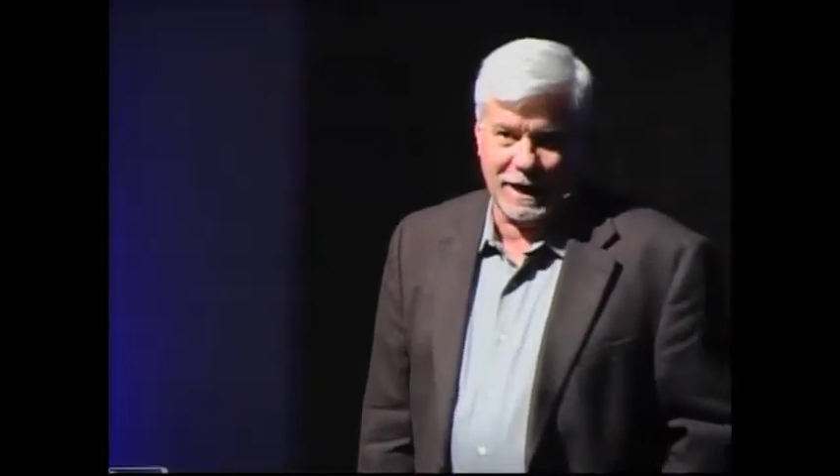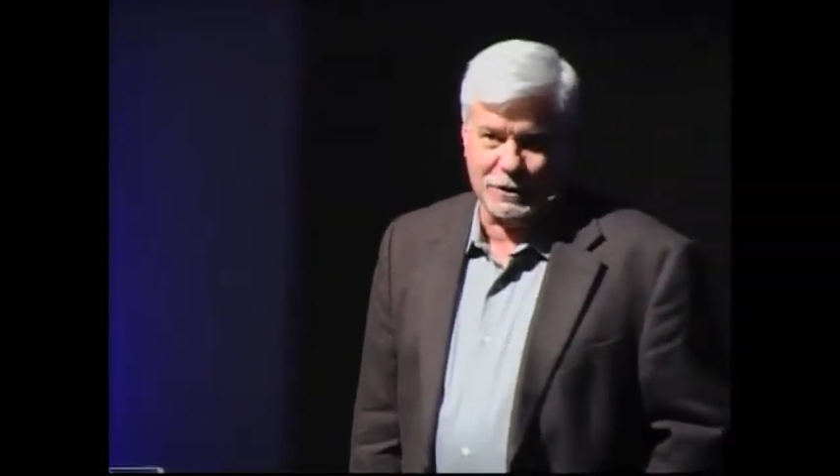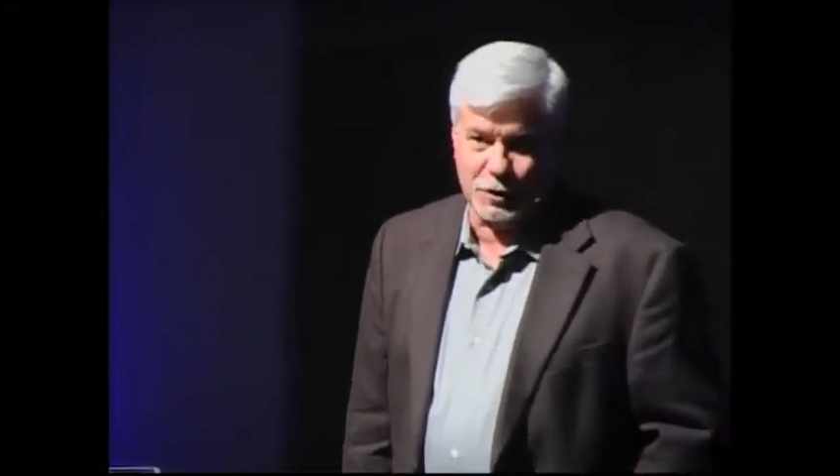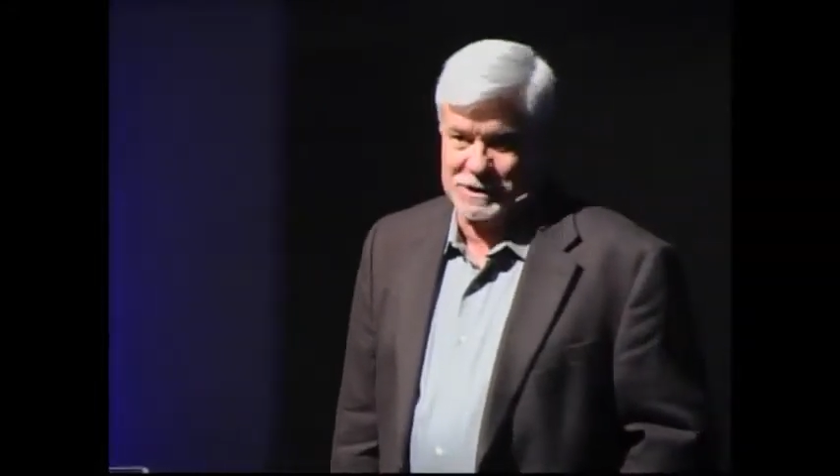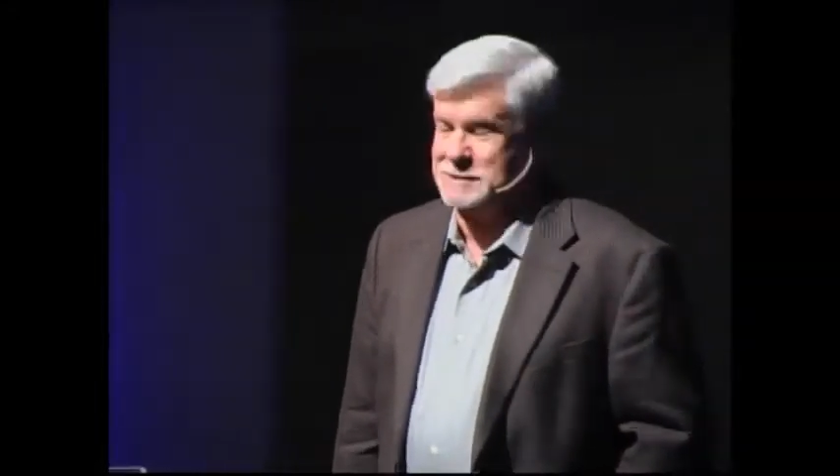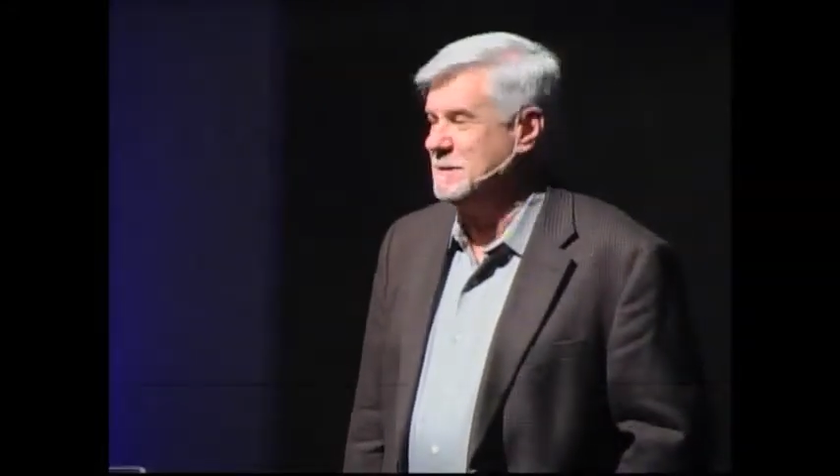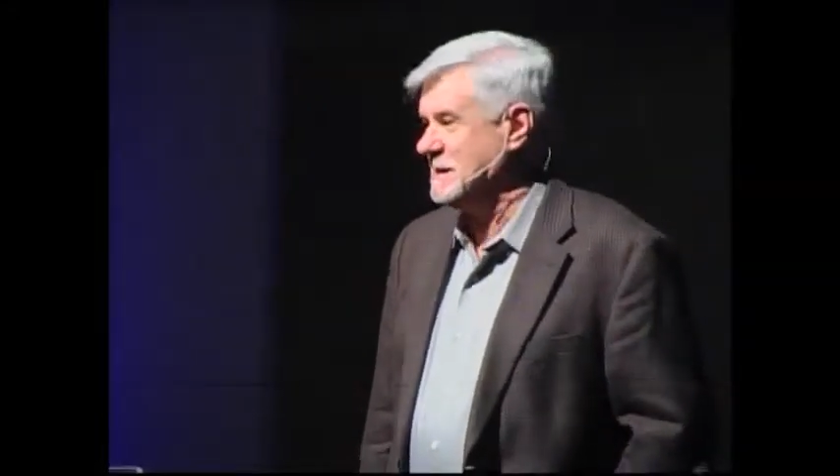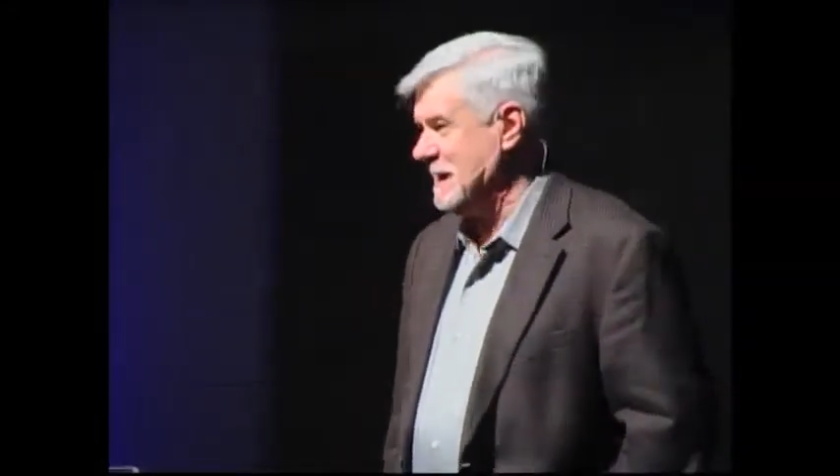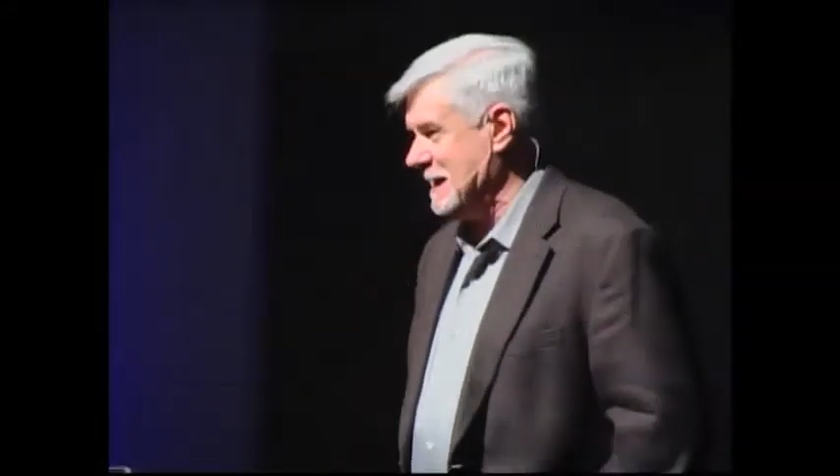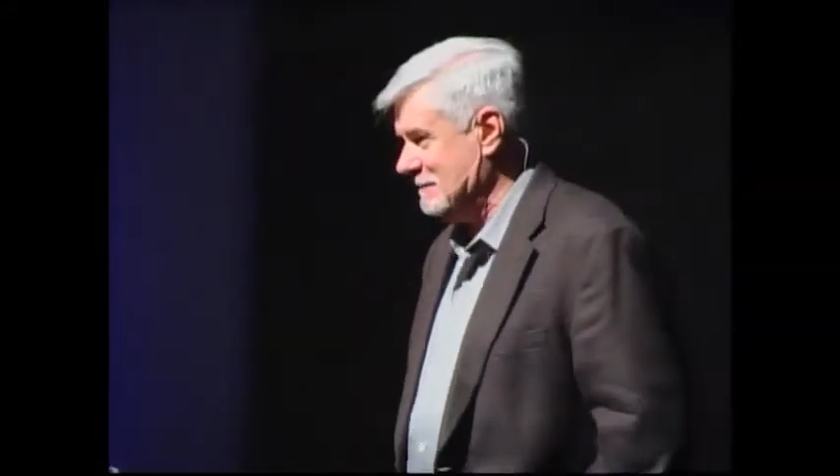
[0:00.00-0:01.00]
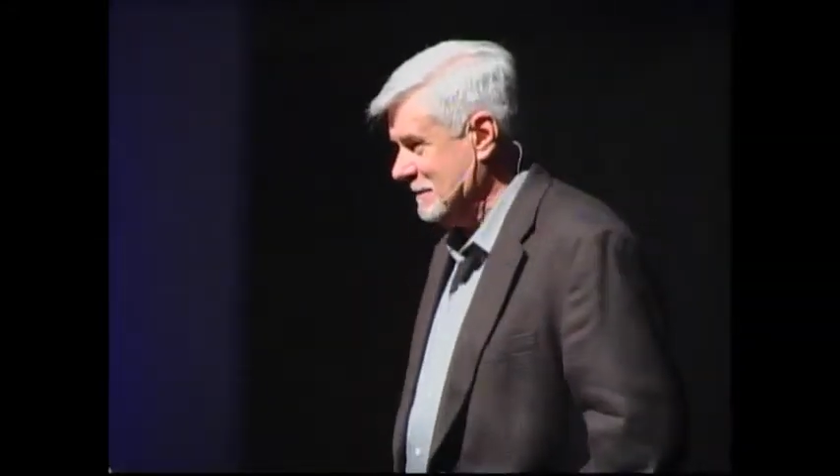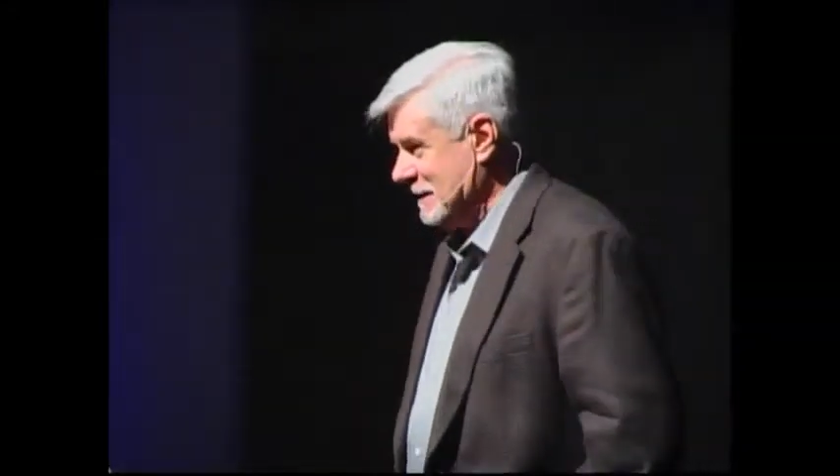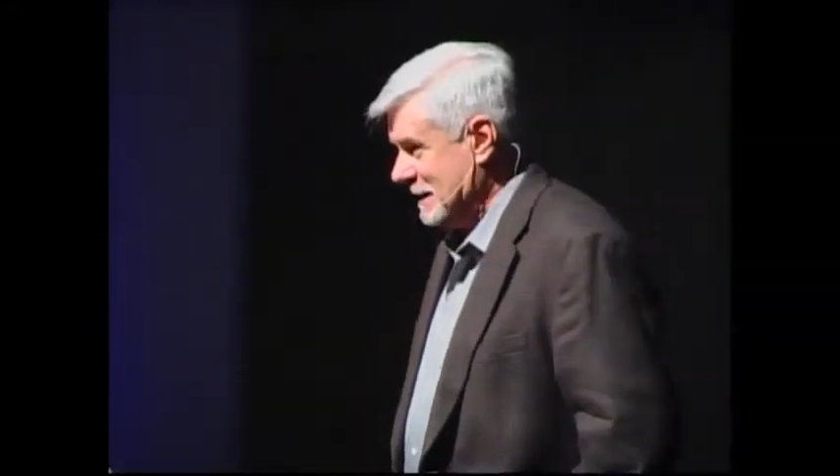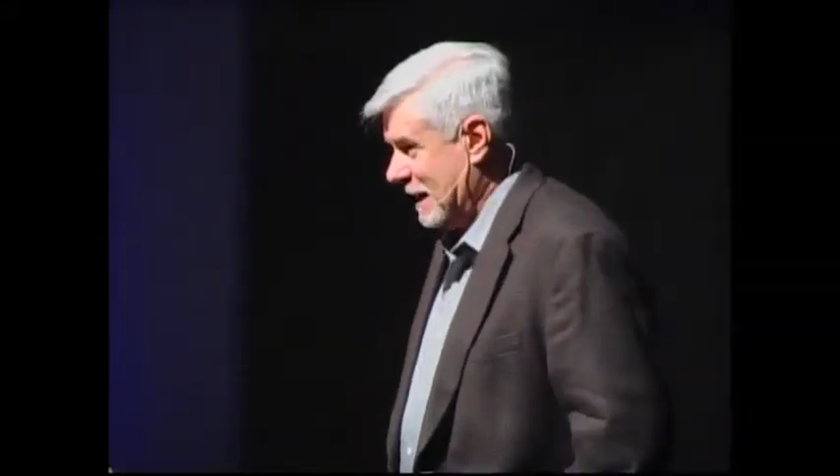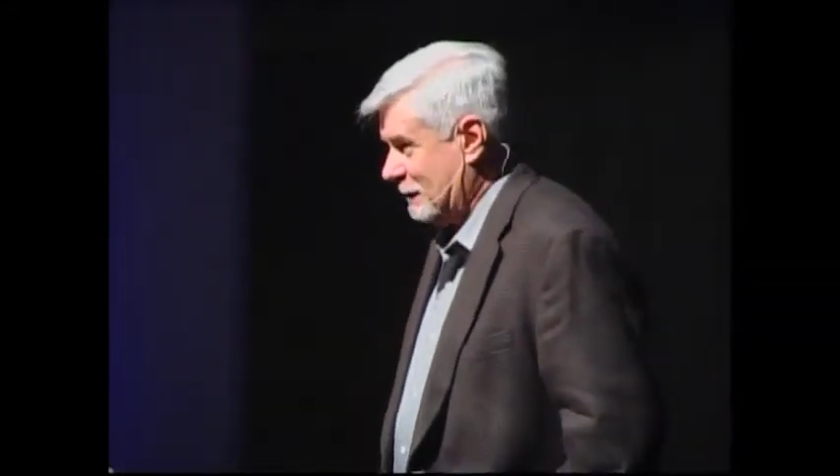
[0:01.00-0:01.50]
Christmas Eve.
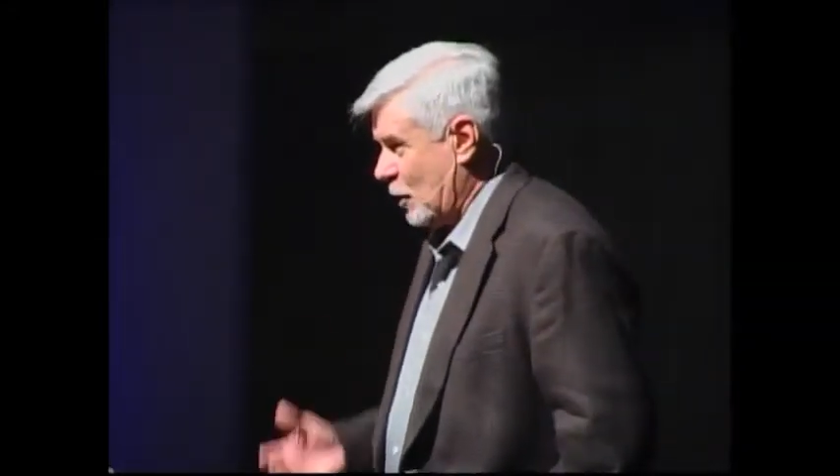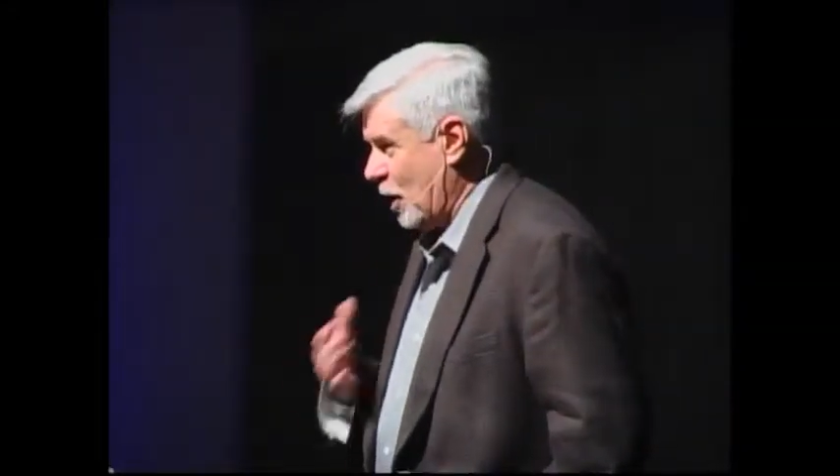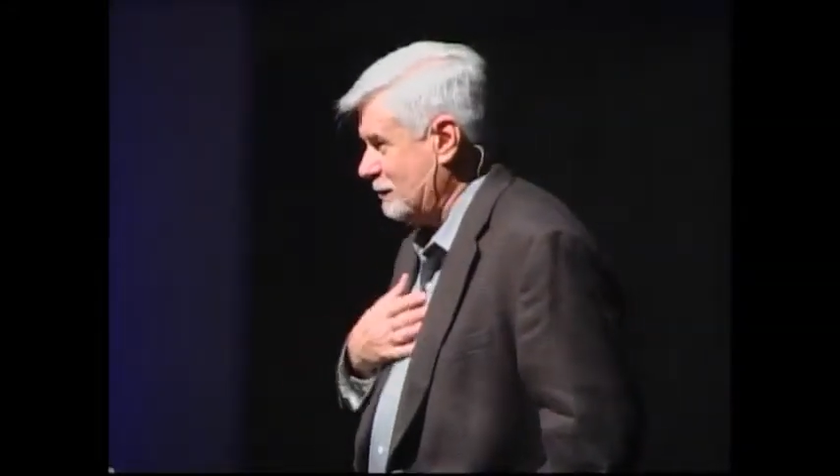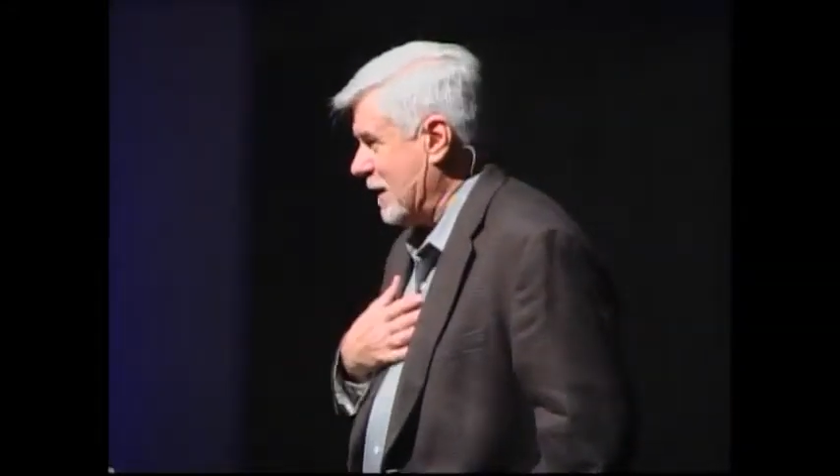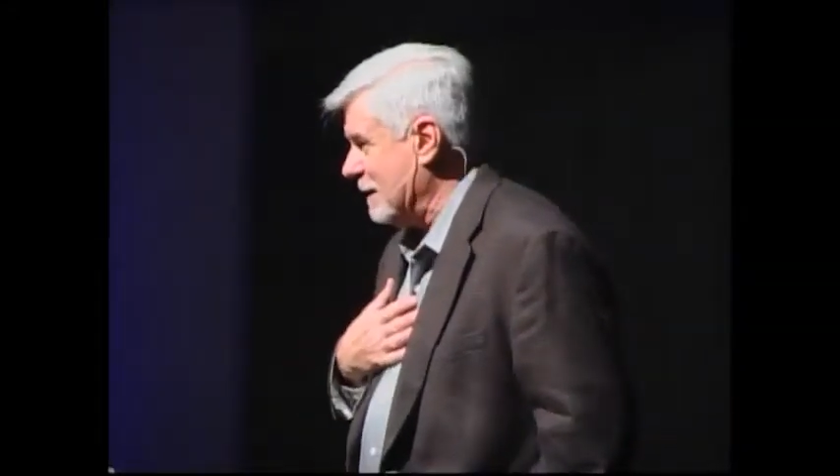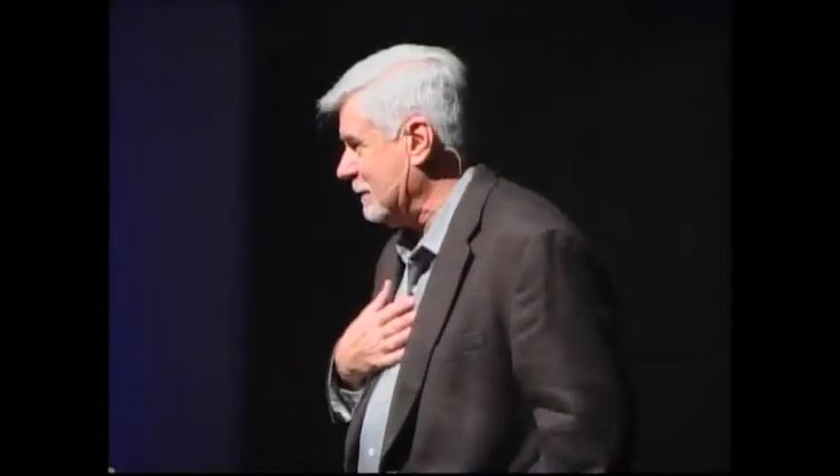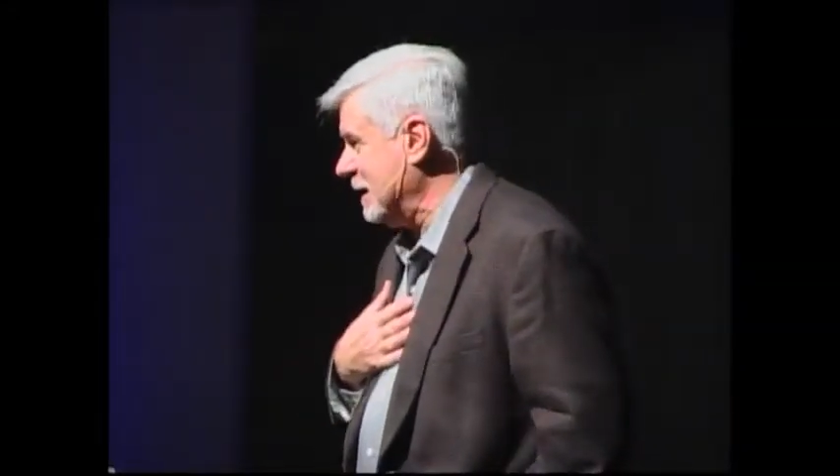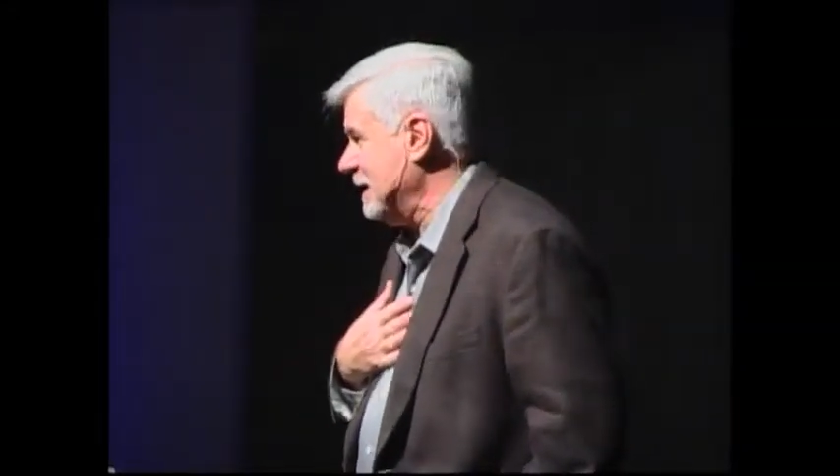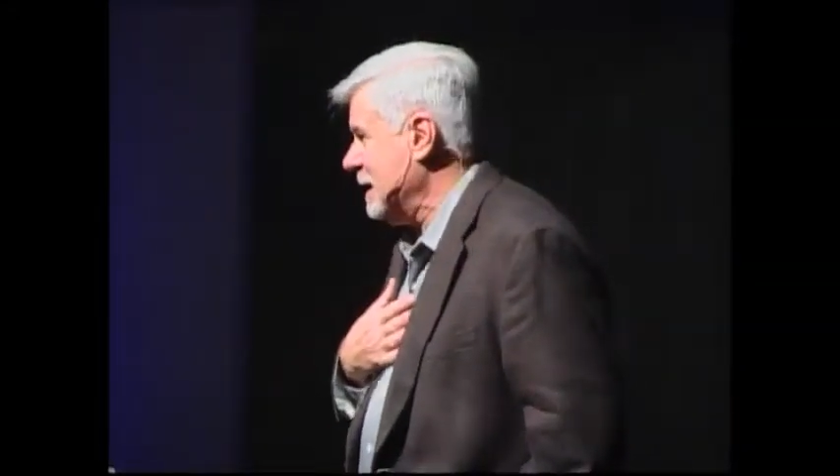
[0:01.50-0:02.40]
Now, for our family,